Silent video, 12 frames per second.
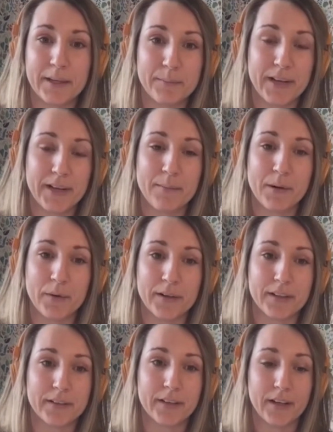same time, I
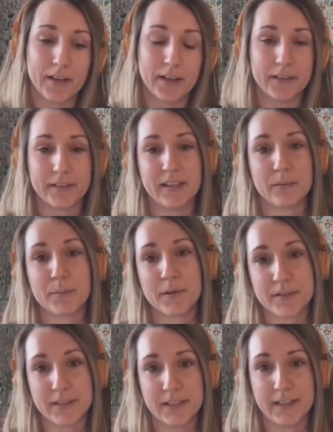worked as a
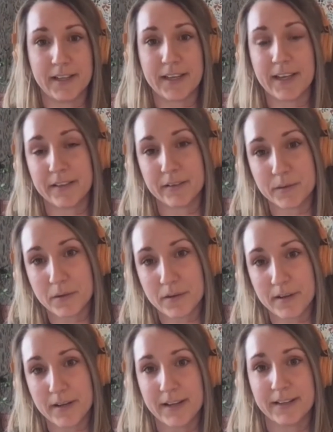salesperson in the IKEA
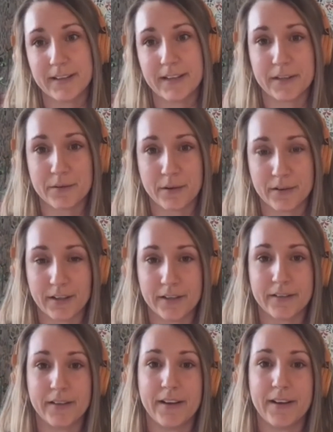store. And later on, I
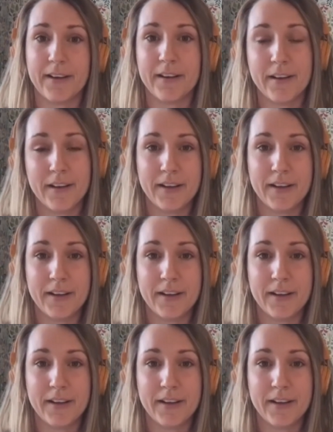got a